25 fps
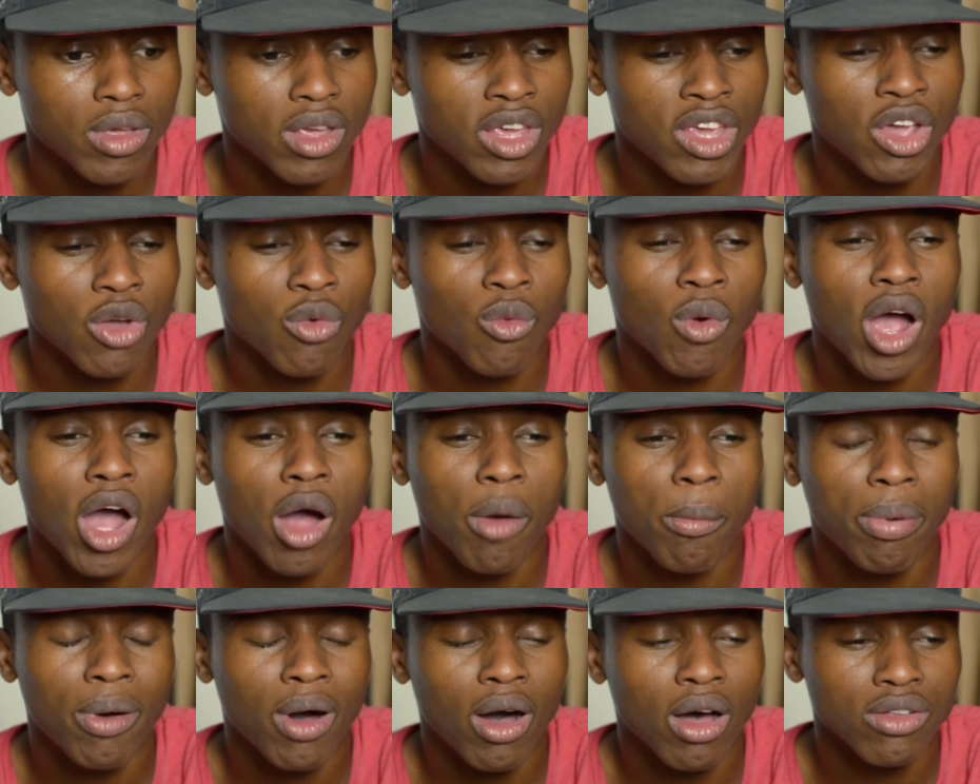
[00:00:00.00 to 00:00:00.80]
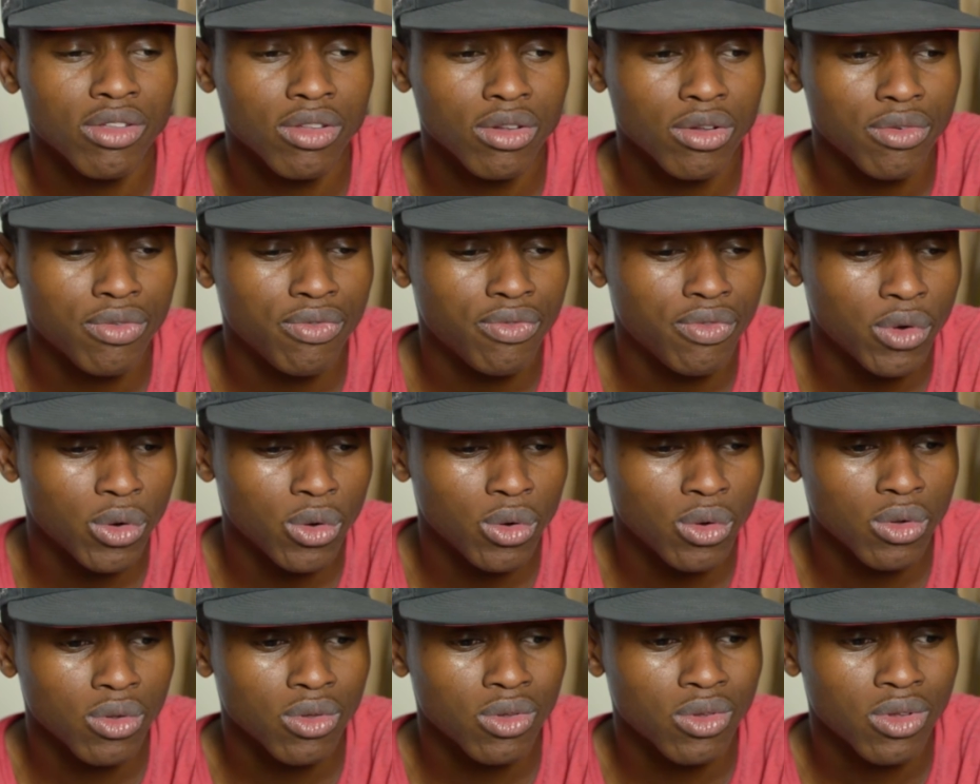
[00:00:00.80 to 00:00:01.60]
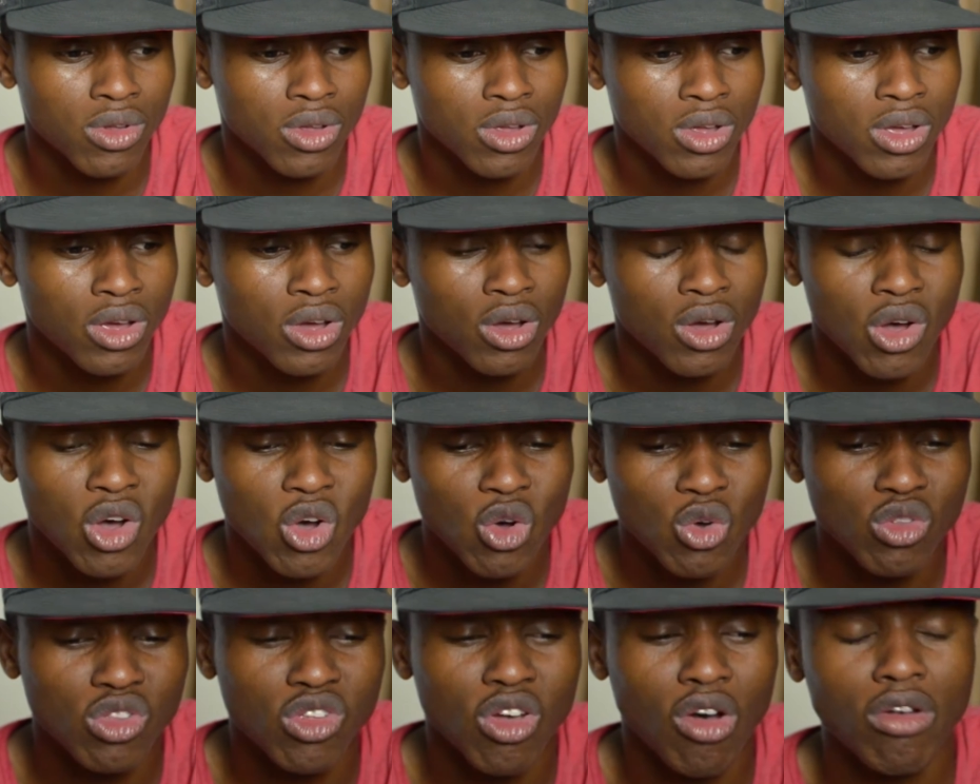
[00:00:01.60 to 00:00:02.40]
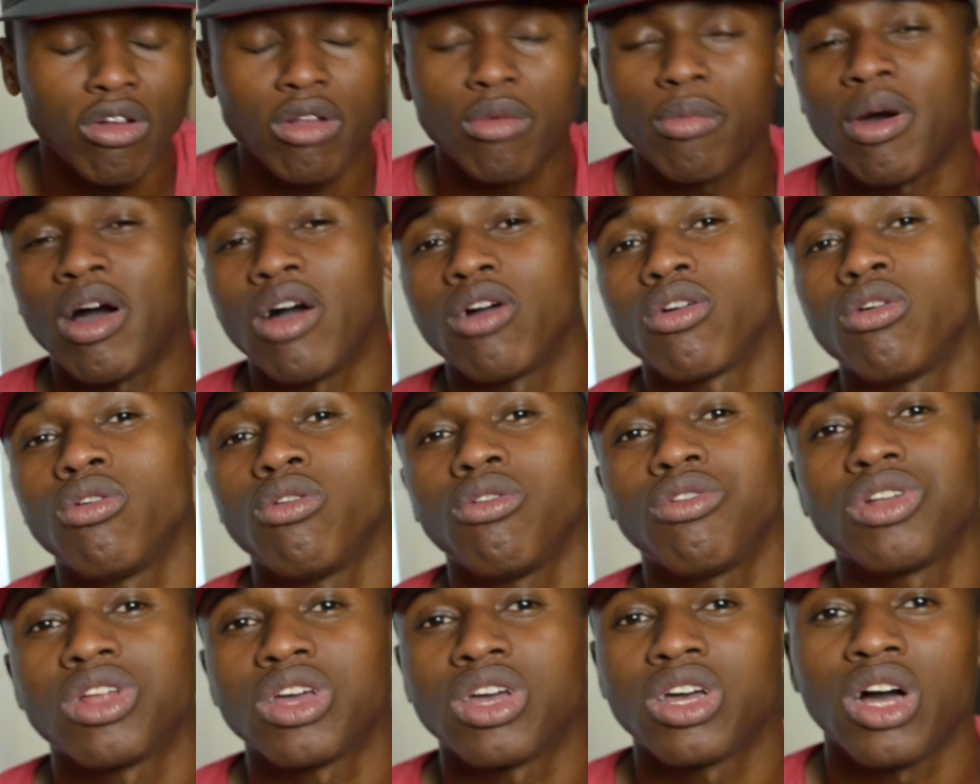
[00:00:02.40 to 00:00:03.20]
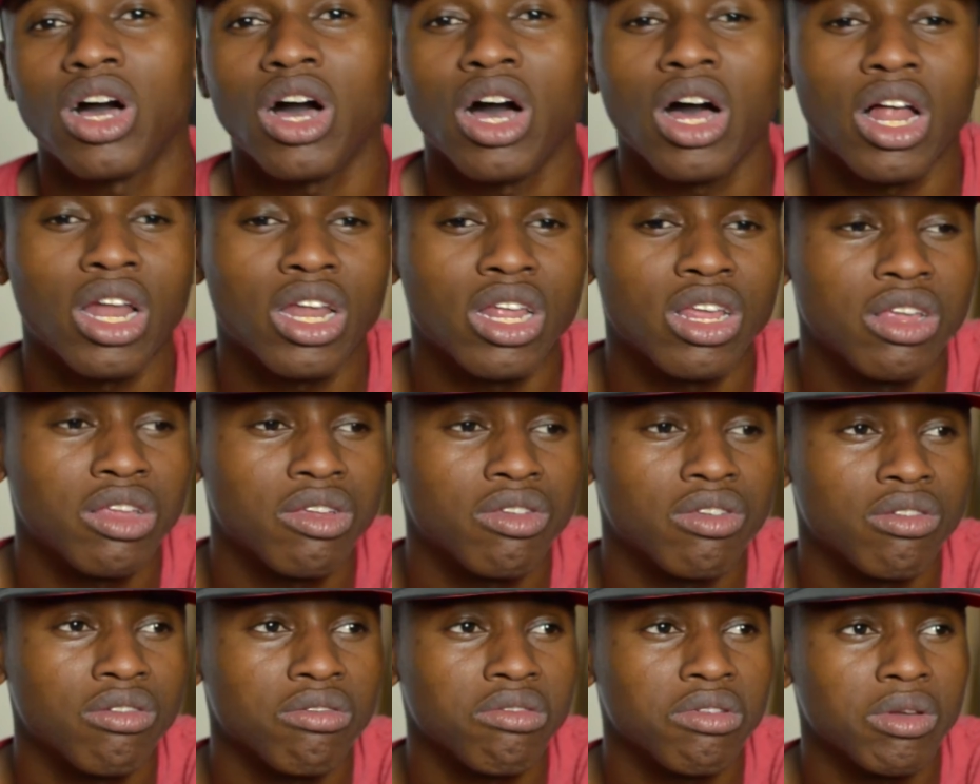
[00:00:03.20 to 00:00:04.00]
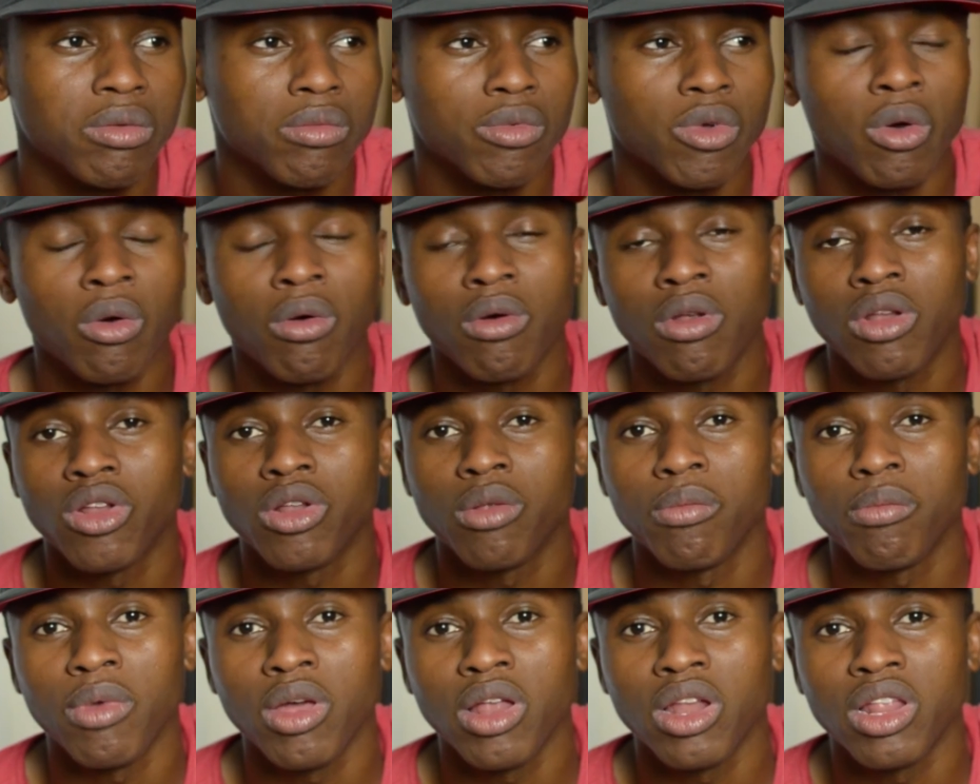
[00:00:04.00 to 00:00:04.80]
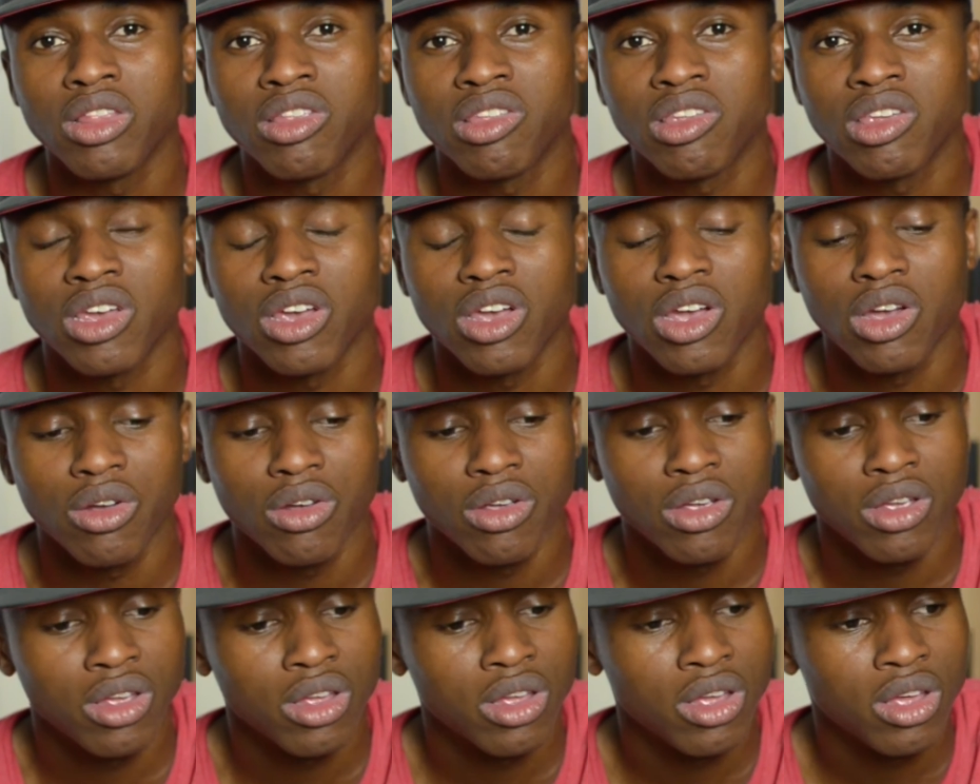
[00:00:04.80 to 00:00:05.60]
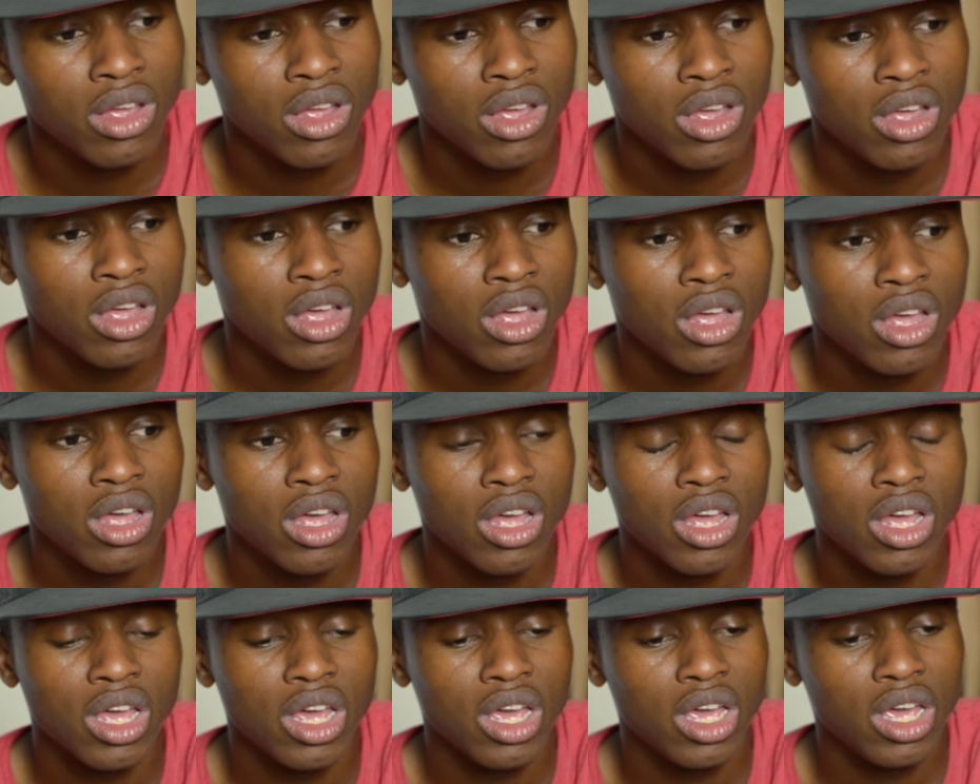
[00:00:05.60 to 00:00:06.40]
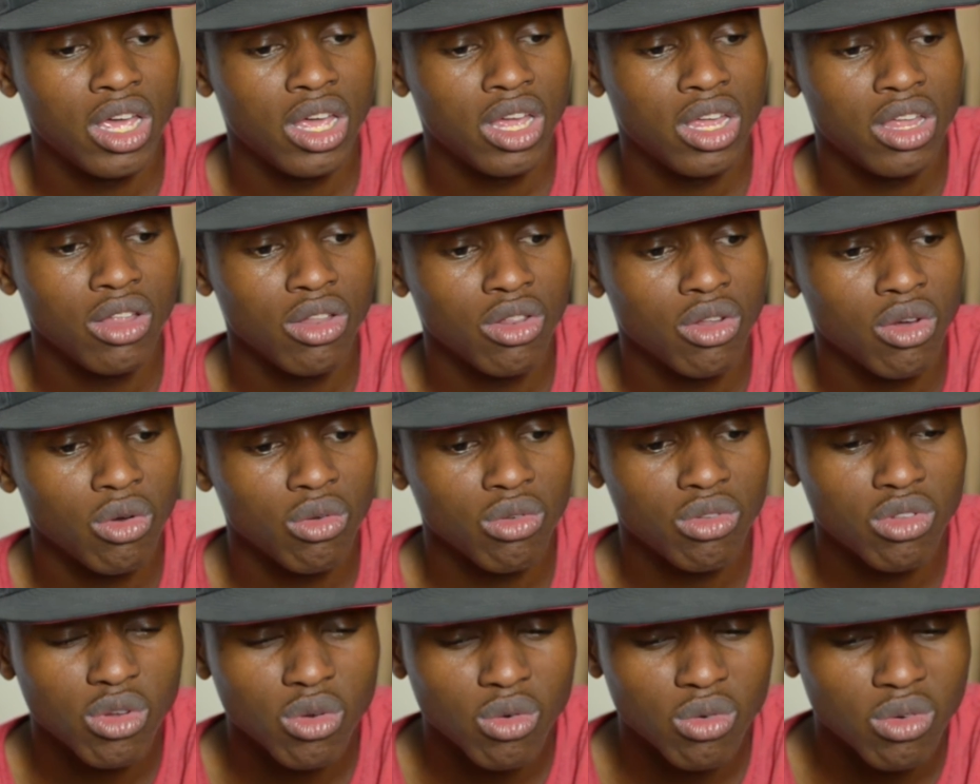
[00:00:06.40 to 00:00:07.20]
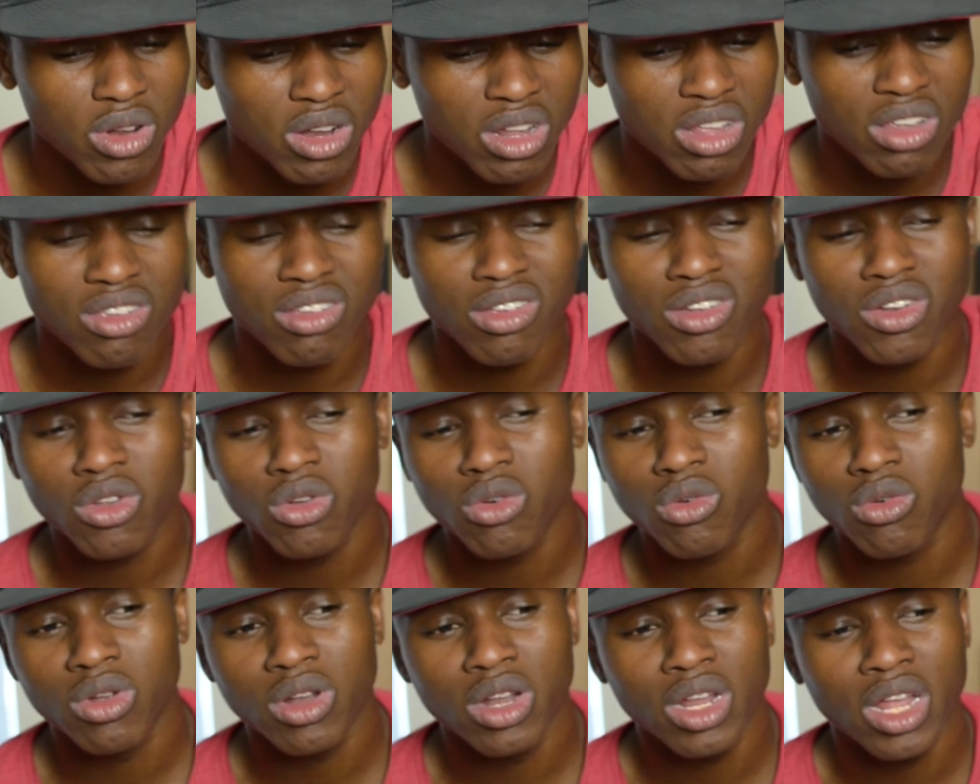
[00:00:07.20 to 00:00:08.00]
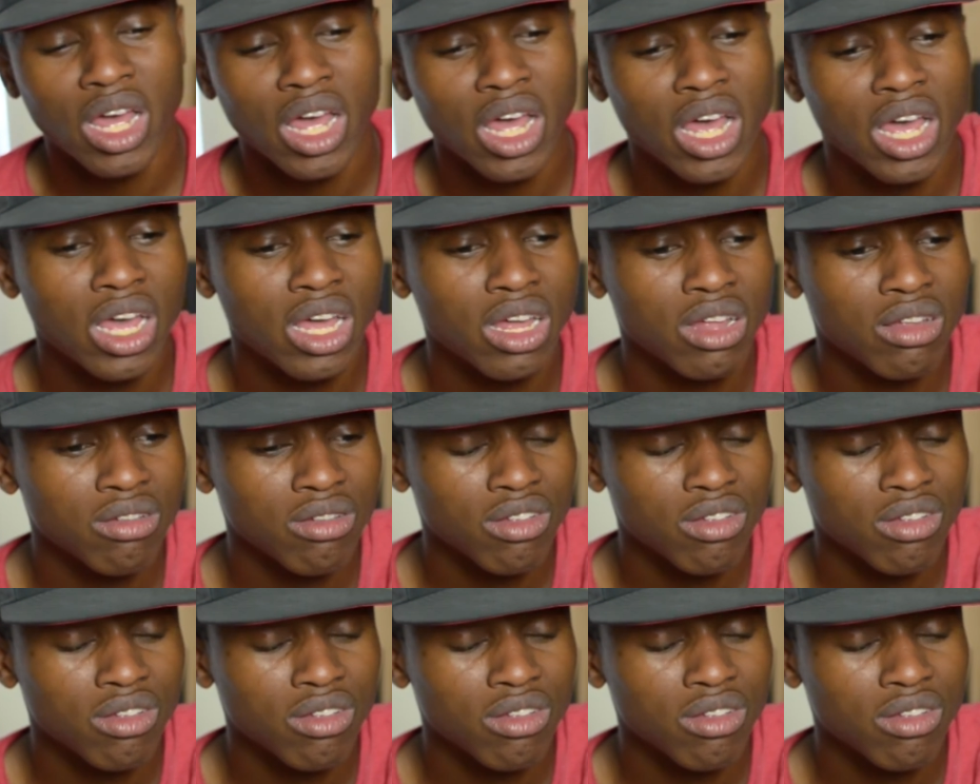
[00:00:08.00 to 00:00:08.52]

get around positive folks who talked about going to college, going in the military, and you know, doing this and doing that.